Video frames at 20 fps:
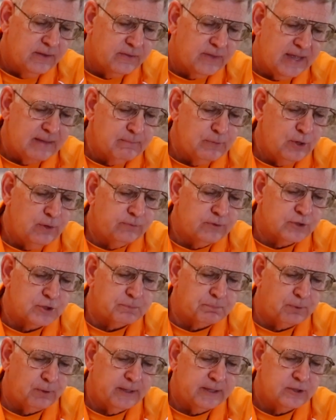they moved to
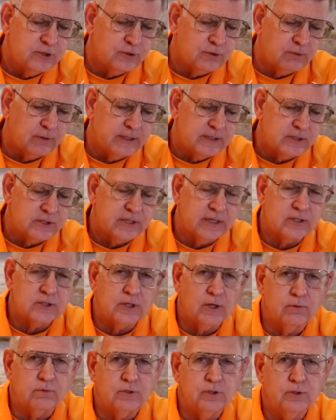Spring Street,
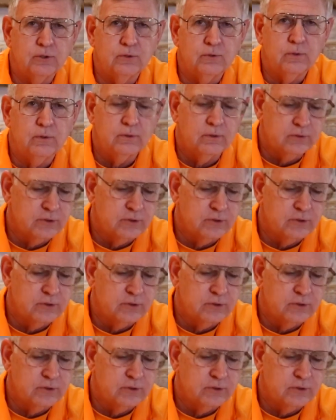602